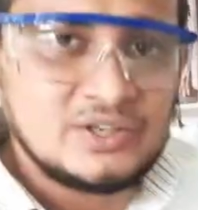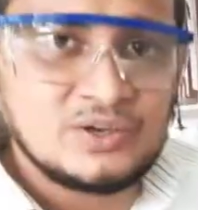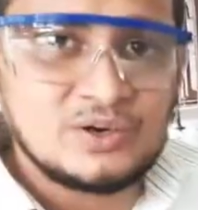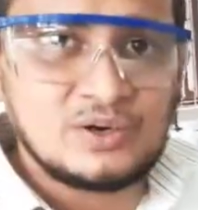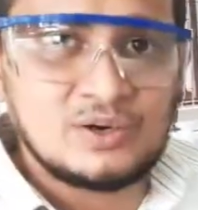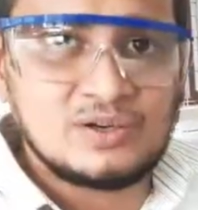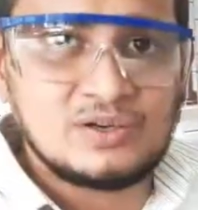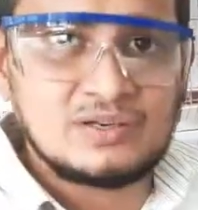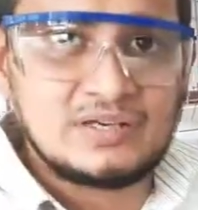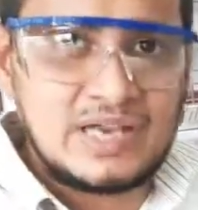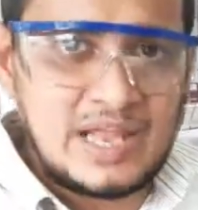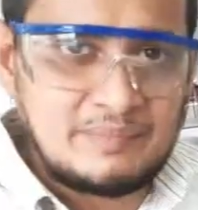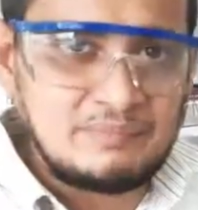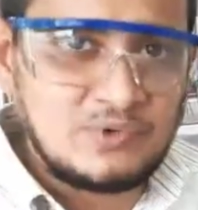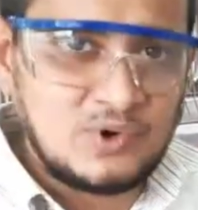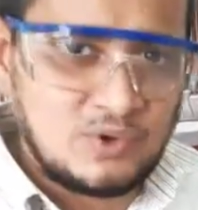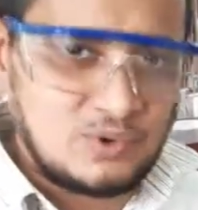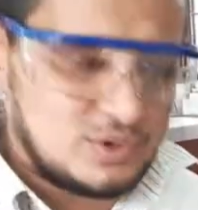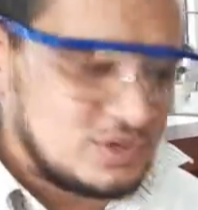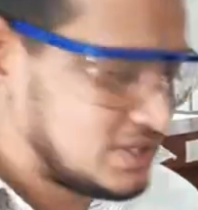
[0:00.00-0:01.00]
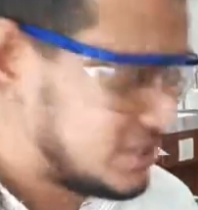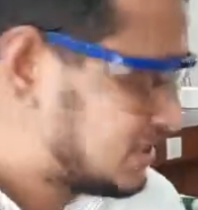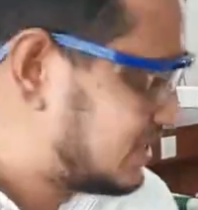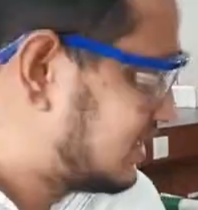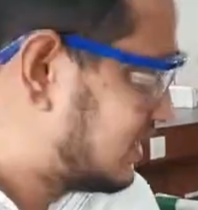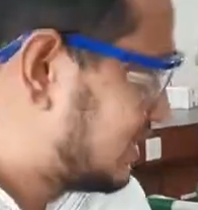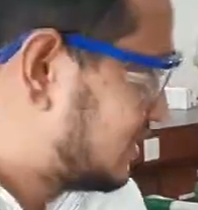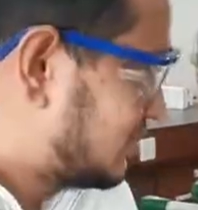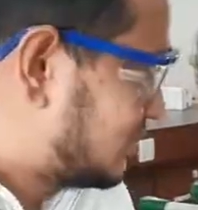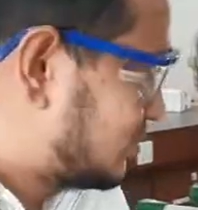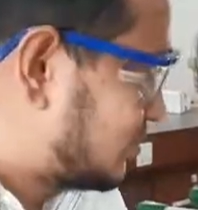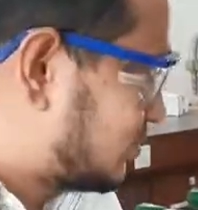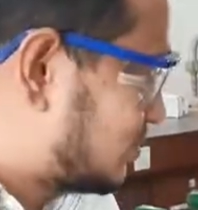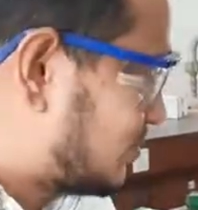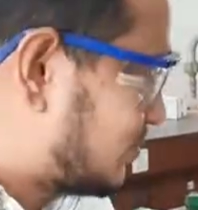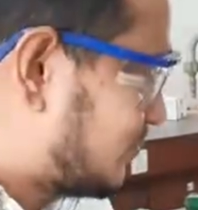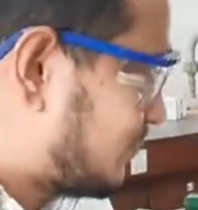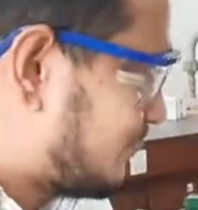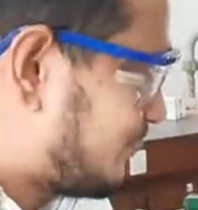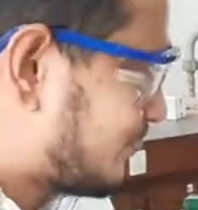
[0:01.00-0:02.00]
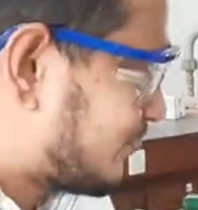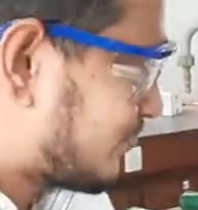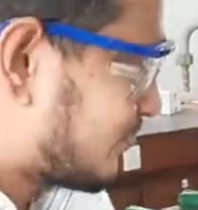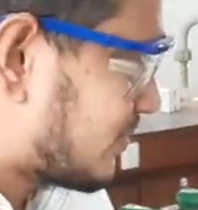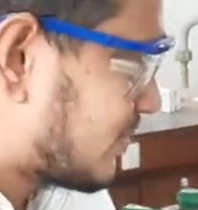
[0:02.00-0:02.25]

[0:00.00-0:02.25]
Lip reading: your lab coat. So